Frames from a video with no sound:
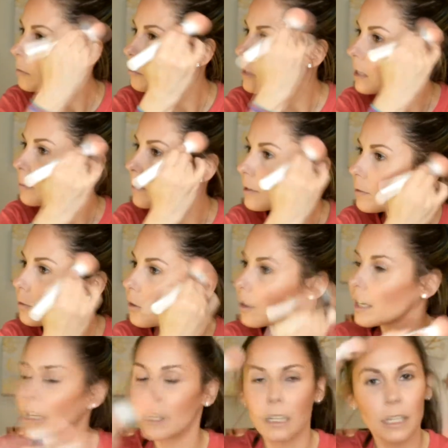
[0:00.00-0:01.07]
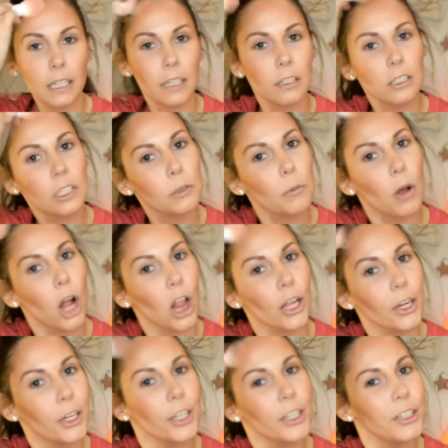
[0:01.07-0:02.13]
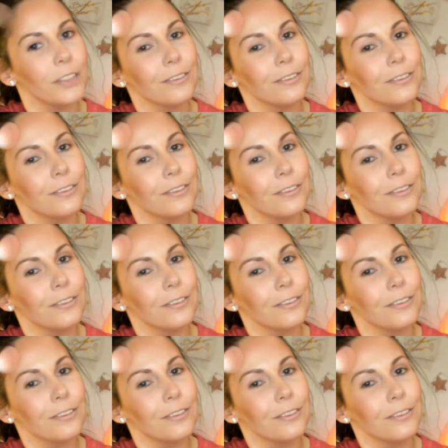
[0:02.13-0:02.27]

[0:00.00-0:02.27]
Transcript: make my forehead a little smaller.